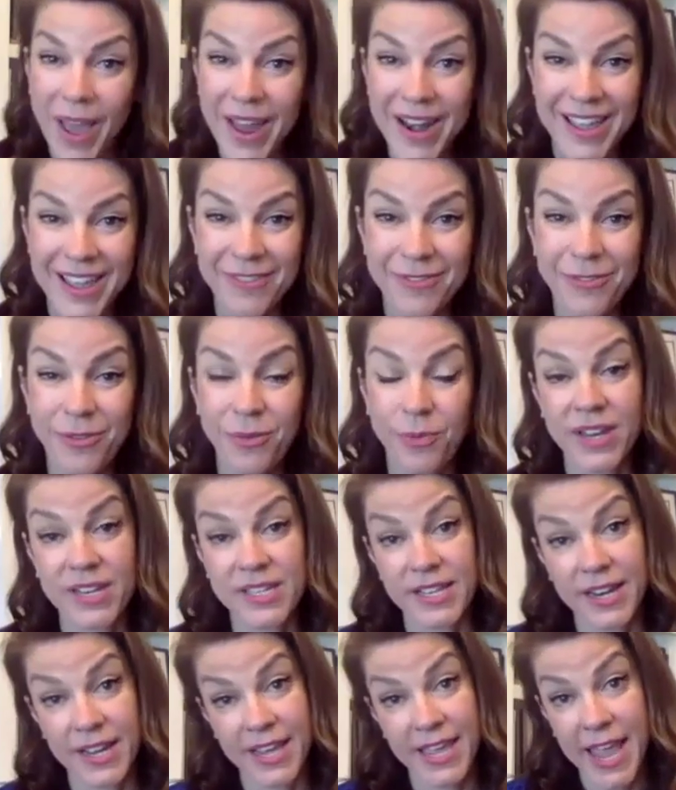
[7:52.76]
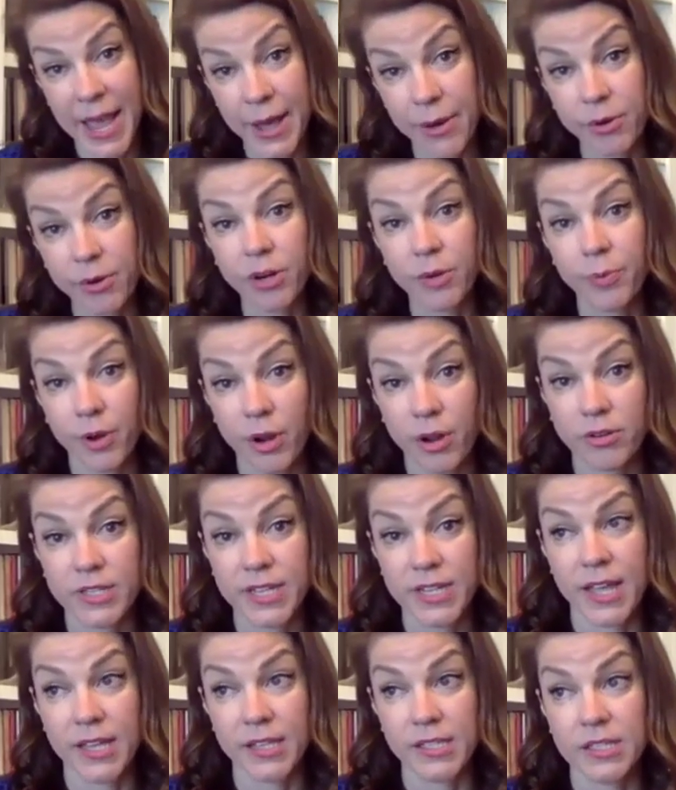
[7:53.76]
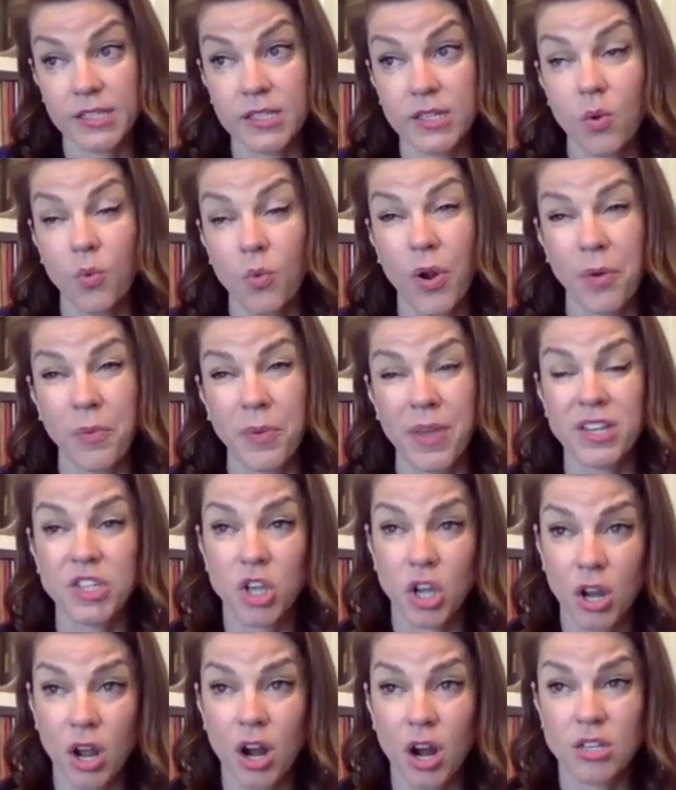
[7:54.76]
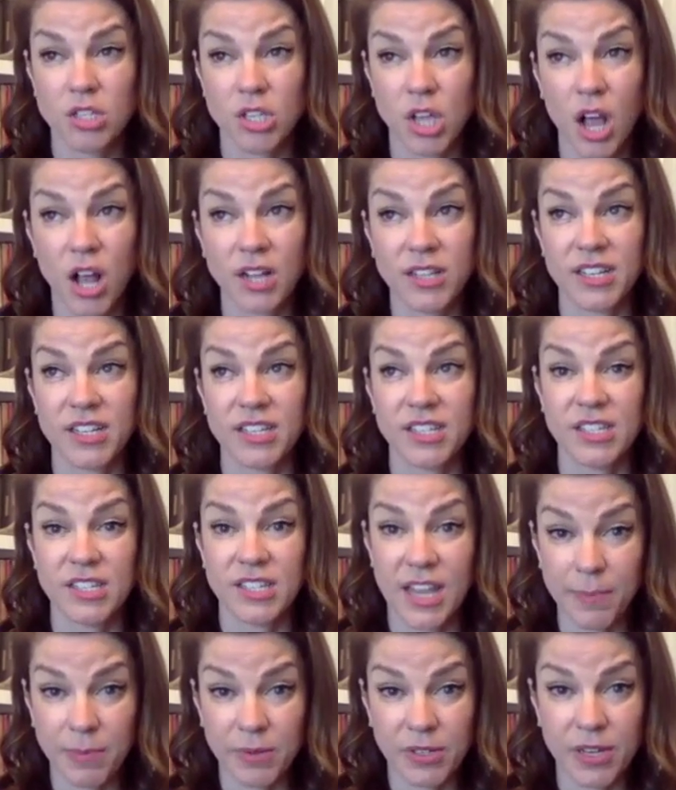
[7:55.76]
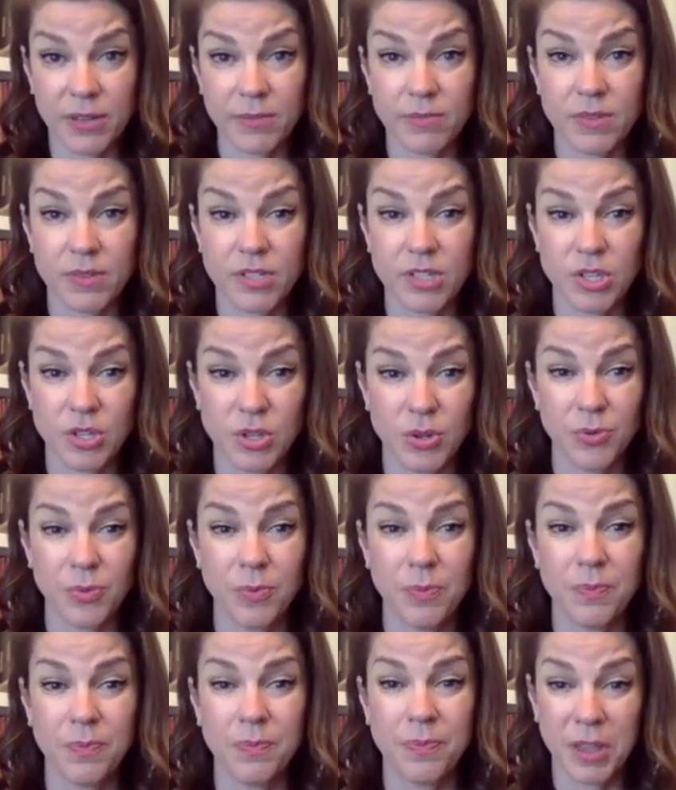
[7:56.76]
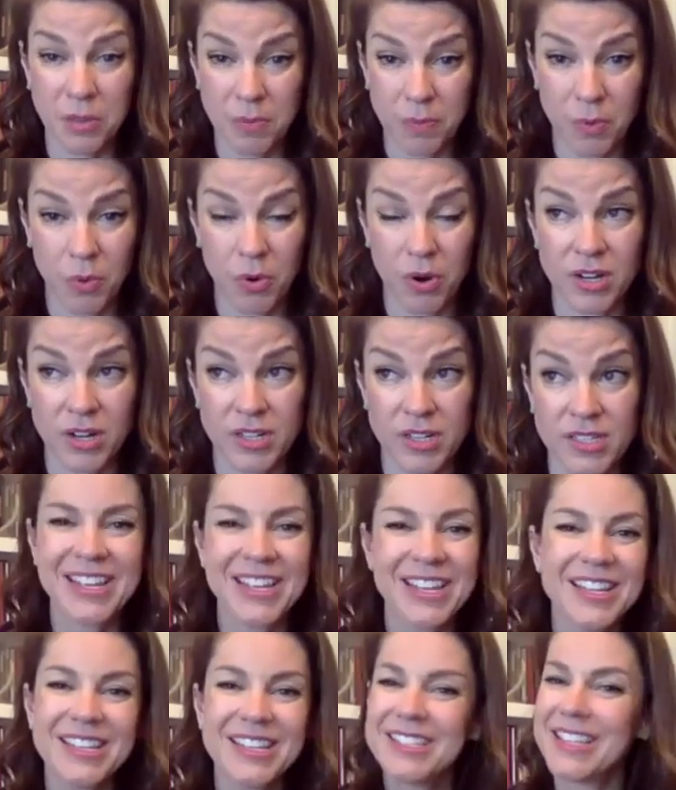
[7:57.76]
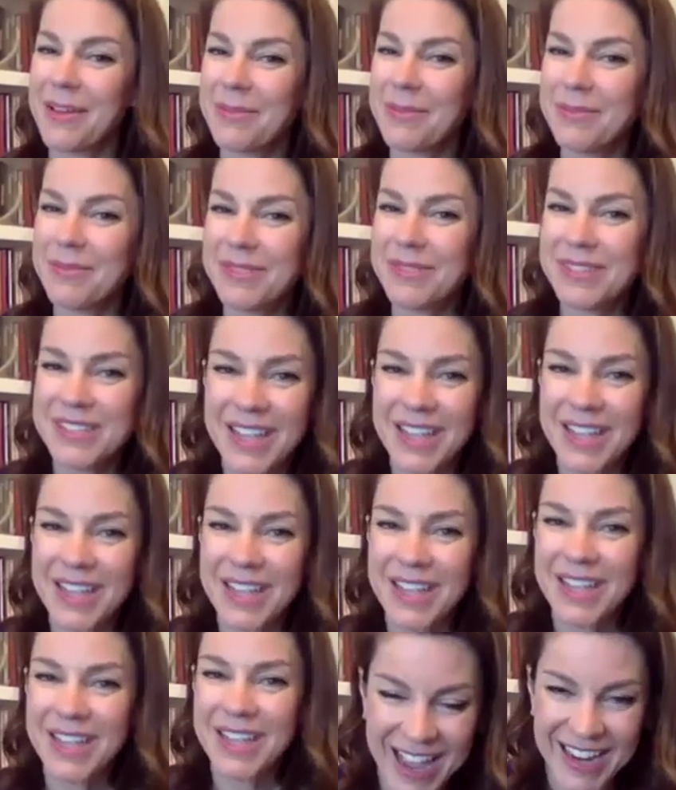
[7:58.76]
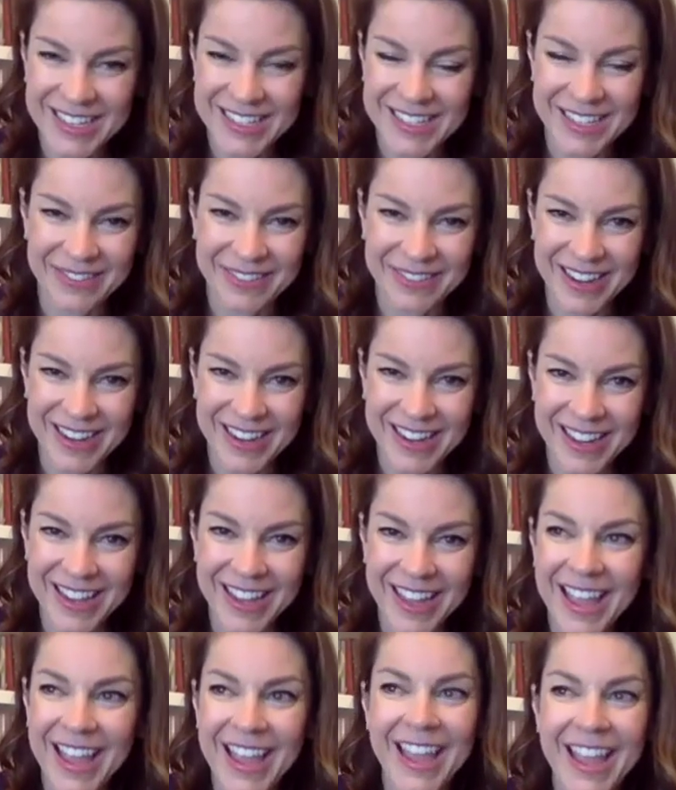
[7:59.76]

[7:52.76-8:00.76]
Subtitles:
if we did a counter protest where we took our socks and stapled them to billboards? Sometimes with this activity,